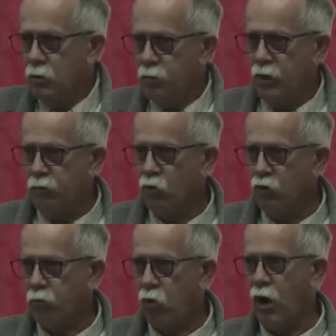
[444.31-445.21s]
people
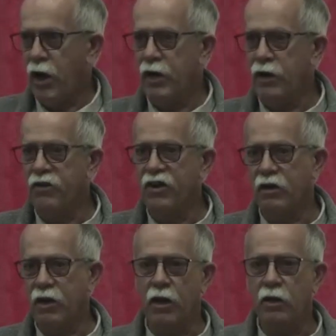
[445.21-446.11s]
with pride and
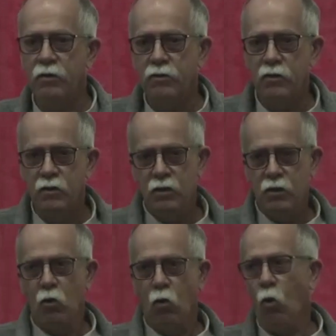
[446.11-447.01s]
dignity.
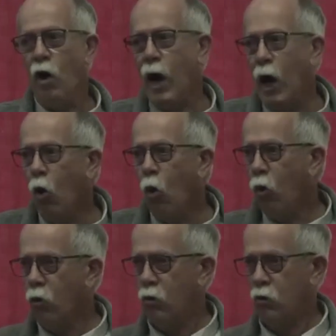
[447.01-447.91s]
Wow.